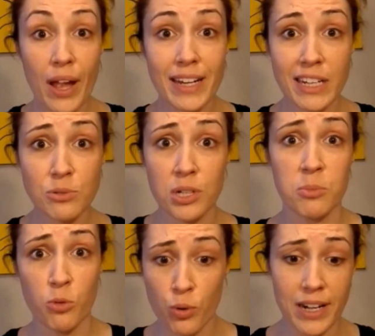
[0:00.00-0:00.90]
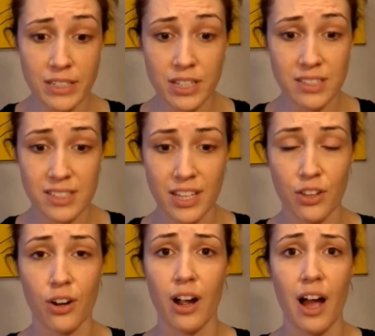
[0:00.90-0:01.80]
Next we're going to move right into
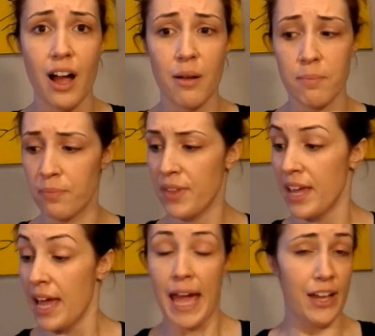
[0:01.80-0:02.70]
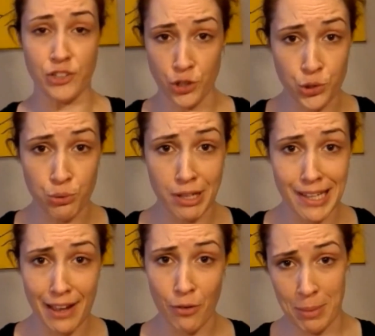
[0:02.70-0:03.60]
concealer. As usual,
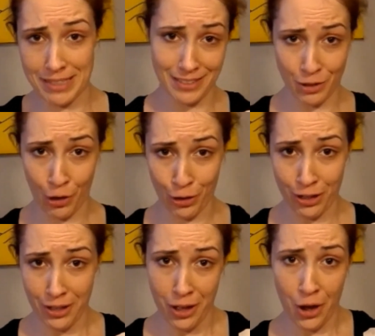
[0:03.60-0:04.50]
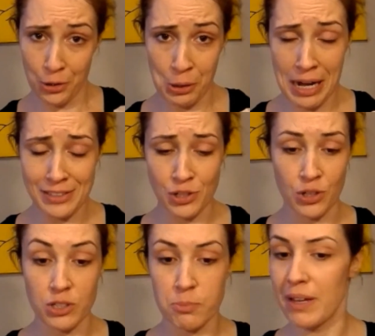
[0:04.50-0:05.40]
I have amazing dark under eye
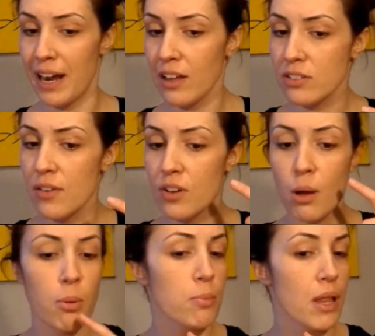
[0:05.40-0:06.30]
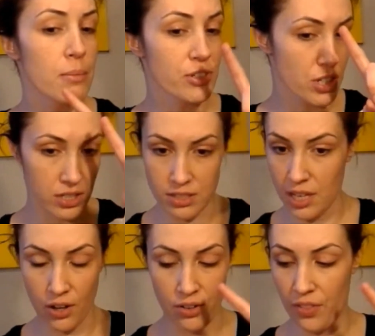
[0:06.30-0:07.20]
circles, but I also have a couple blemishes
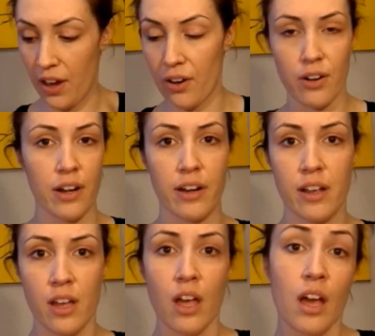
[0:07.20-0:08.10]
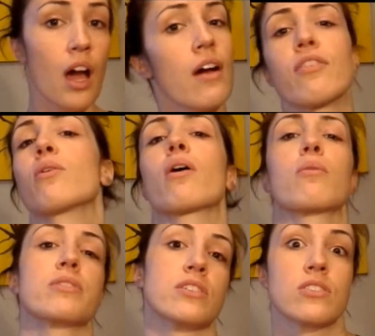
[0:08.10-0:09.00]
here and there and everywhere,
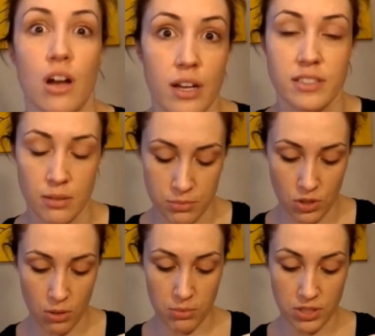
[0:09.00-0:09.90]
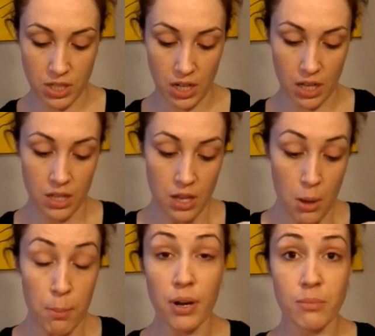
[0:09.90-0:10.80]
which is awesome. So I'm just going to
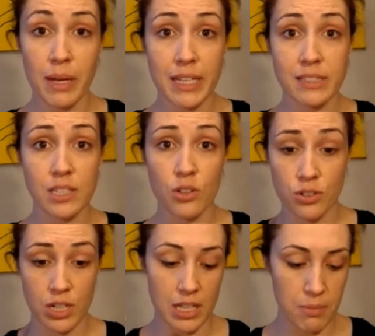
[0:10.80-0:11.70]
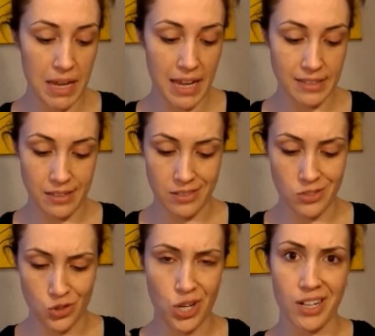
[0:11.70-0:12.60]
put on my concealer underneath my eyes and
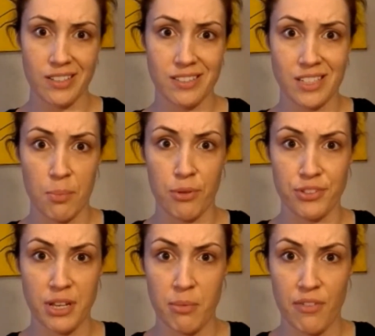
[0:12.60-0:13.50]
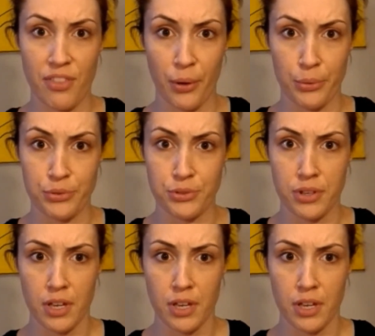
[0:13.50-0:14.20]
try to stipple some of those